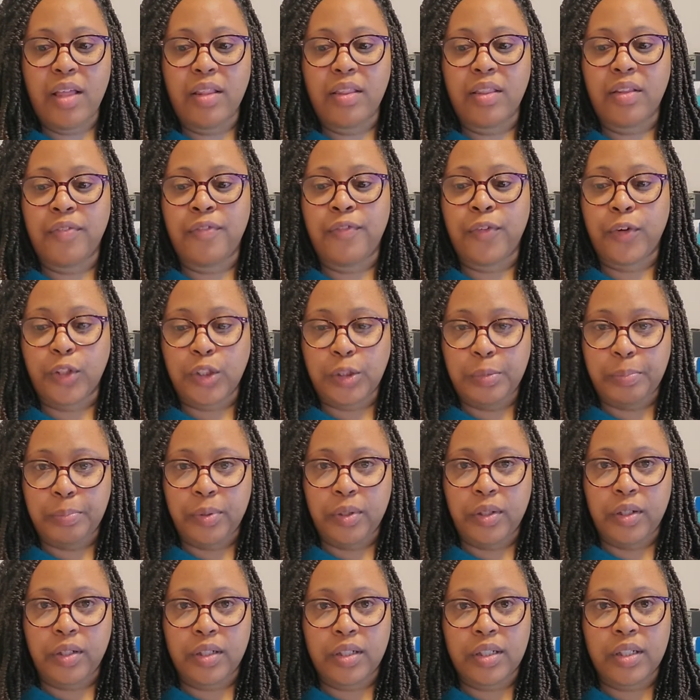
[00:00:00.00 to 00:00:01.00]
the first
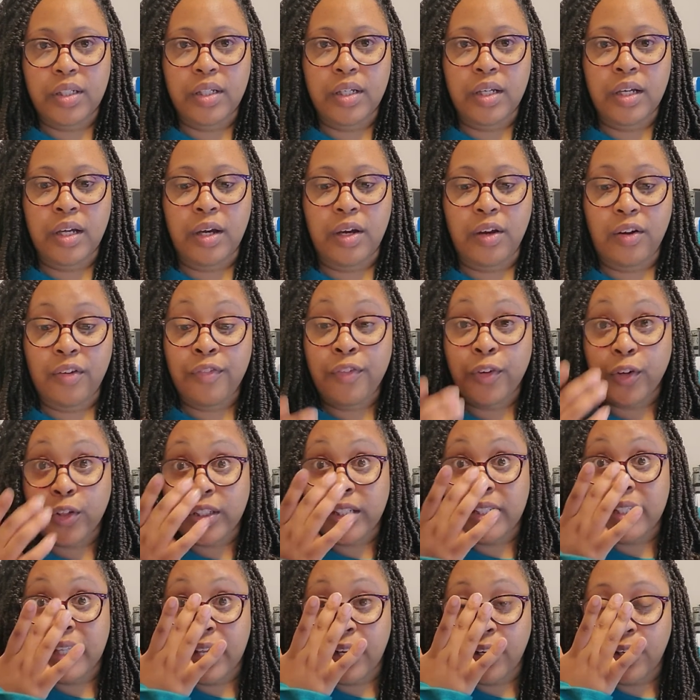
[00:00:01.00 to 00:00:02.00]
book, uh,
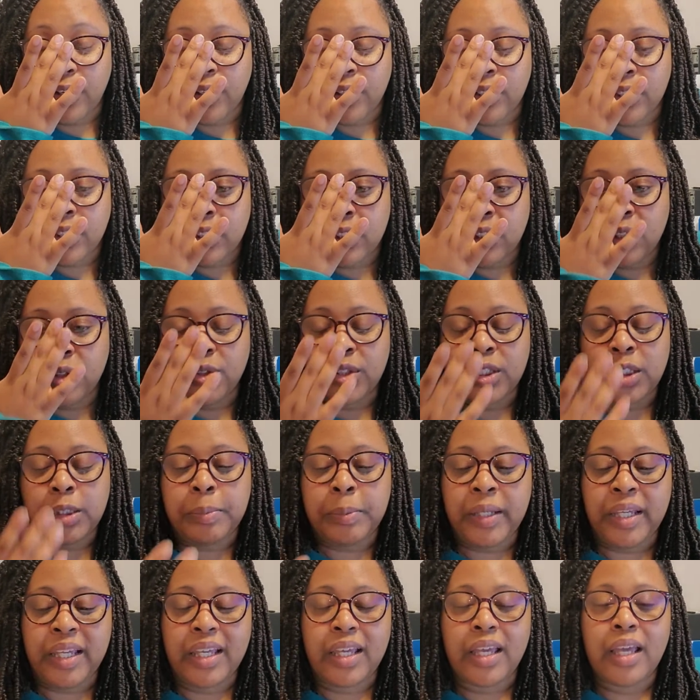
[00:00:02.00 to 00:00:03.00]
first letter, so to
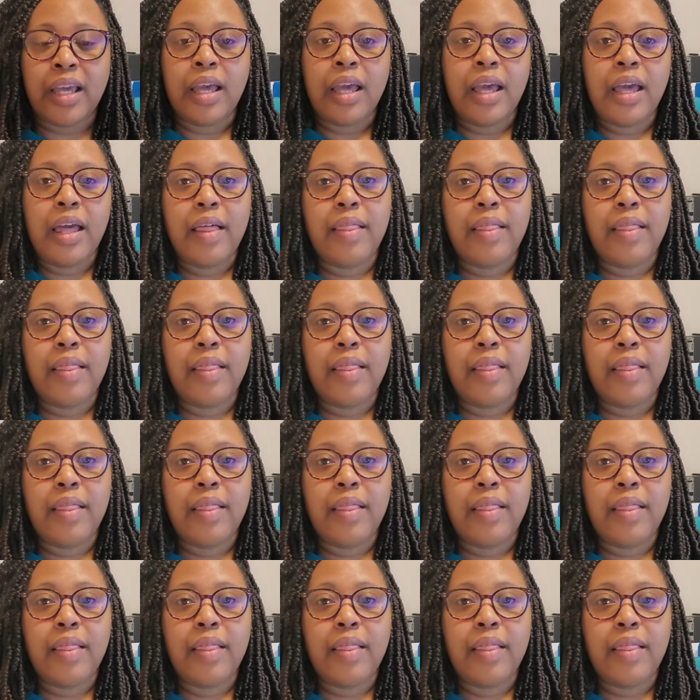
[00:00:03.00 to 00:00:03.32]
speak,